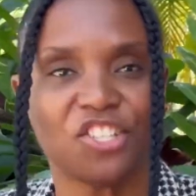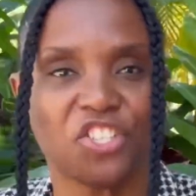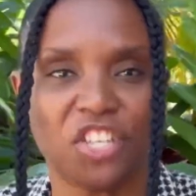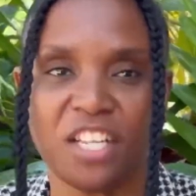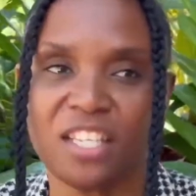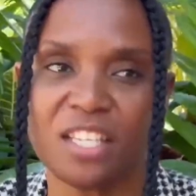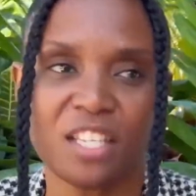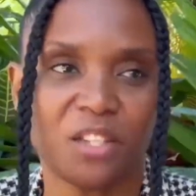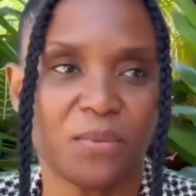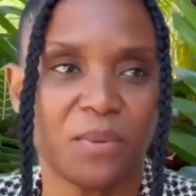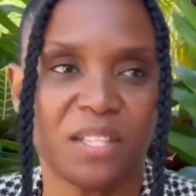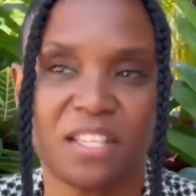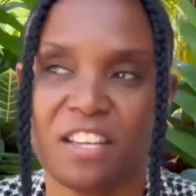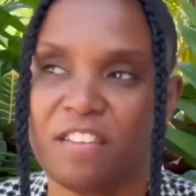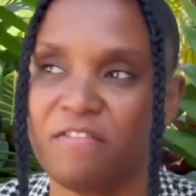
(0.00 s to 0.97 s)
Jesus
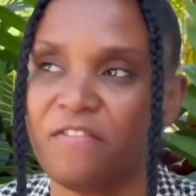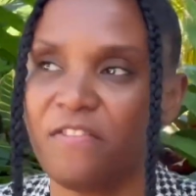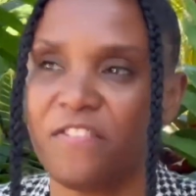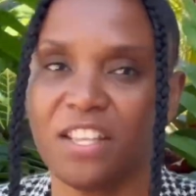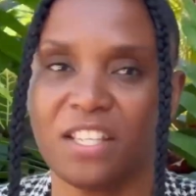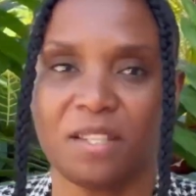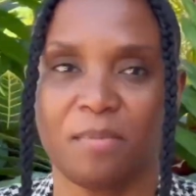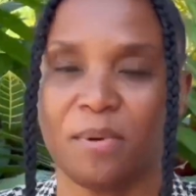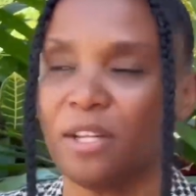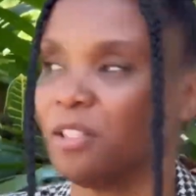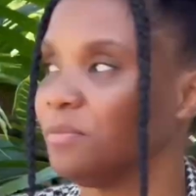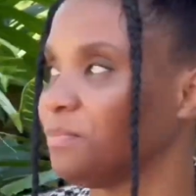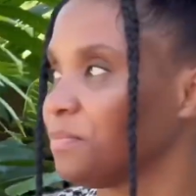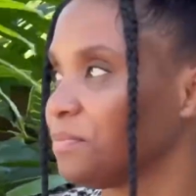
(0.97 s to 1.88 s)
was invisible.